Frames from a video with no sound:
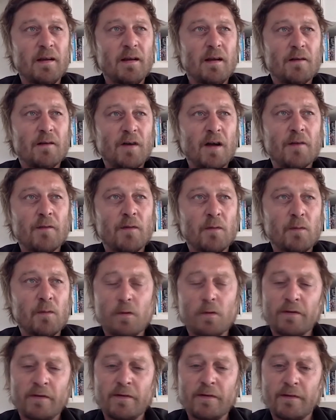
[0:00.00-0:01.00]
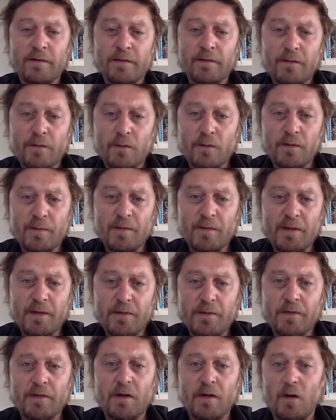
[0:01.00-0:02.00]
hours and 30
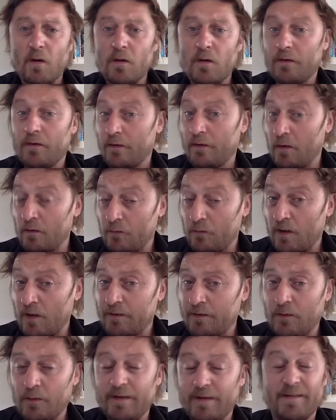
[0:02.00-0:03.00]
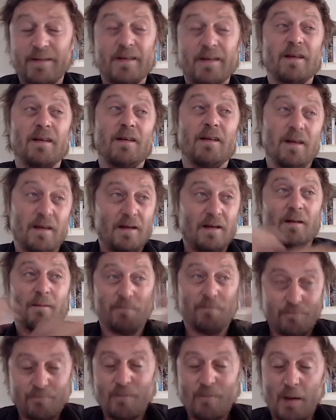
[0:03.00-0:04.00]
minutes long soundtrack. So it's a
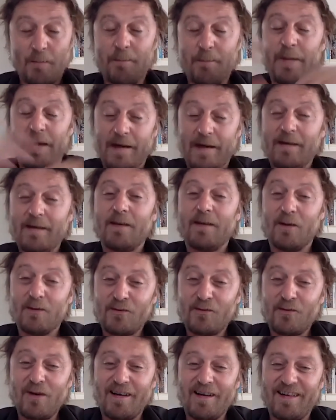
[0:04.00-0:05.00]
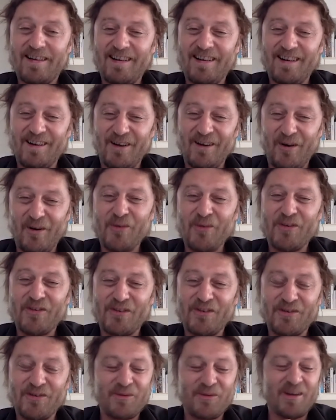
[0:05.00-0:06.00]
big soundtrack, a long
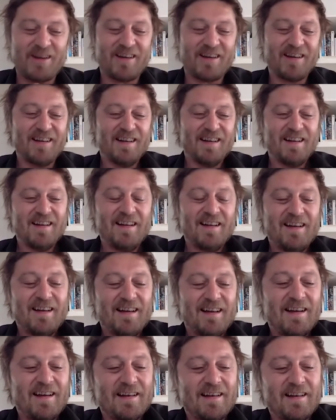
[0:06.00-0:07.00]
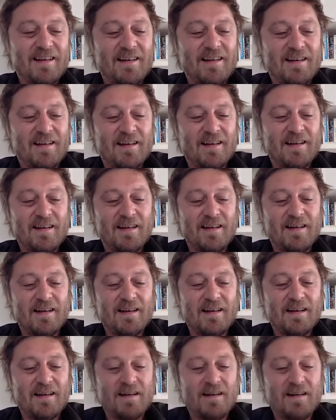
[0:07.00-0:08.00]
soundtrack. And
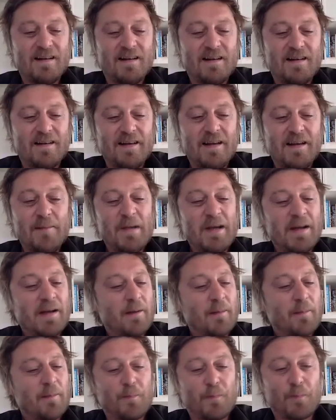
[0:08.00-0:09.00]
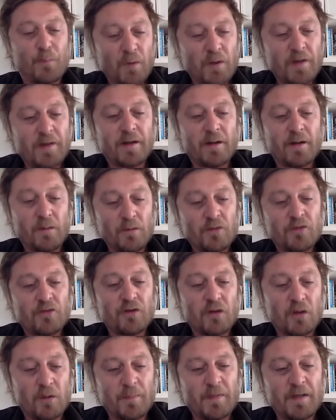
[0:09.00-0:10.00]
he made a pretty good
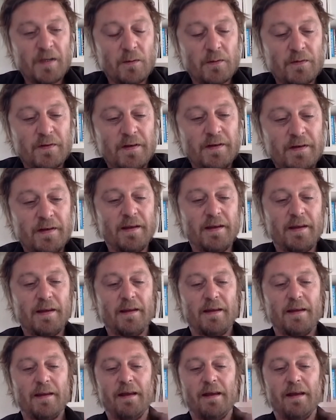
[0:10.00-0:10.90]
job because he